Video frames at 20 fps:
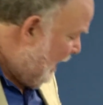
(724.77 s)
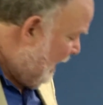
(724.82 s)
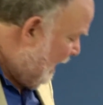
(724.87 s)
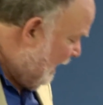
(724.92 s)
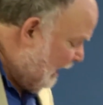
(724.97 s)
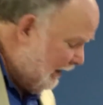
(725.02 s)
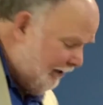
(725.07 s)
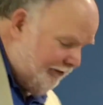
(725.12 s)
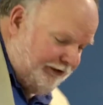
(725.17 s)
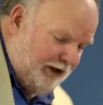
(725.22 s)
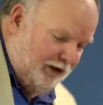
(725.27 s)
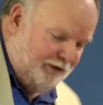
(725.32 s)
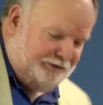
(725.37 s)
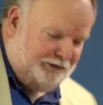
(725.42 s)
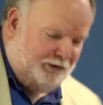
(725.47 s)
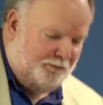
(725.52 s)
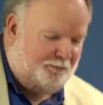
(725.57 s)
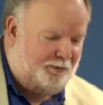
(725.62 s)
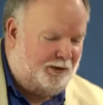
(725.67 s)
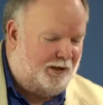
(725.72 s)
It is
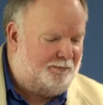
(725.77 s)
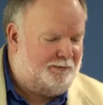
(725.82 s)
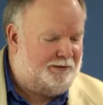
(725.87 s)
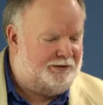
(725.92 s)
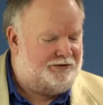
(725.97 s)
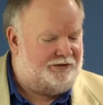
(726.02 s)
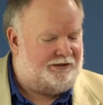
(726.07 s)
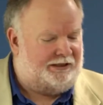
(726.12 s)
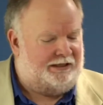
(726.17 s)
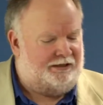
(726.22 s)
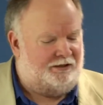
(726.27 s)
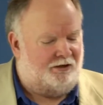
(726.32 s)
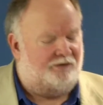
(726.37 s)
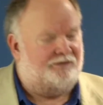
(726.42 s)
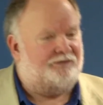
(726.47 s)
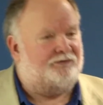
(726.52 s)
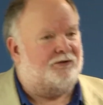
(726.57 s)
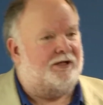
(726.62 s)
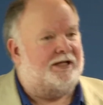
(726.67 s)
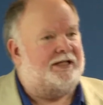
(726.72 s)
also published in
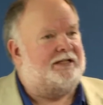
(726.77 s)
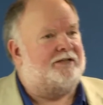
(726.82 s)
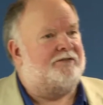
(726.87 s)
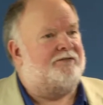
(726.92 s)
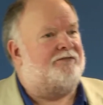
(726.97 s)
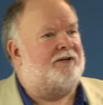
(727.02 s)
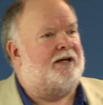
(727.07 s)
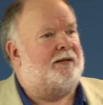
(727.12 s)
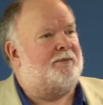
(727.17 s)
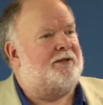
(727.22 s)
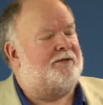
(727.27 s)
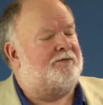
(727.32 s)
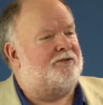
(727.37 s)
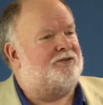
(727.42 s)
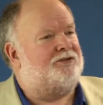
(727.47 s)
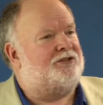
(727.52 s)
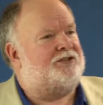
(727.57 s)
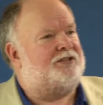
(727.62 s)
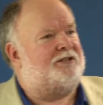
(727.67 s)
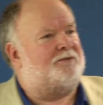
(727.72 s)
Australian Family
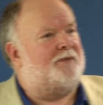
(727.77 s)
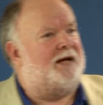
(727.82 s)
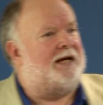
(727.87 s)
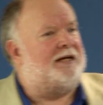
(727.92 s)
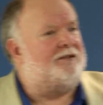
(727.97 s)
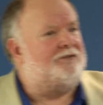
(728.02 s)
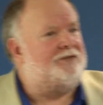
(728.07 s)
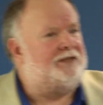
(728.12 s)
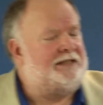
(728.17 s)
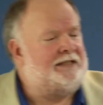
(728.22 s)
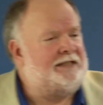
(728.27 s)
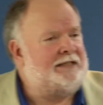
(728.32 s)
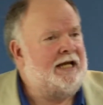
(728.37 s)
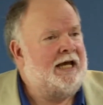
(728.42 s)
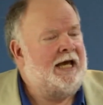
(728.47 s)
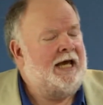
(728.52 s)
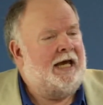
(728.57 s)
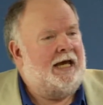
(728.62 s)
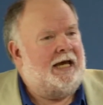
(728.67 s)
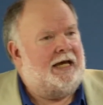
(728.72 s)
Physician magazine
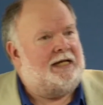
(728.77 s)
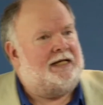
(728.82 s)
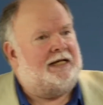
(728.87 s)
in an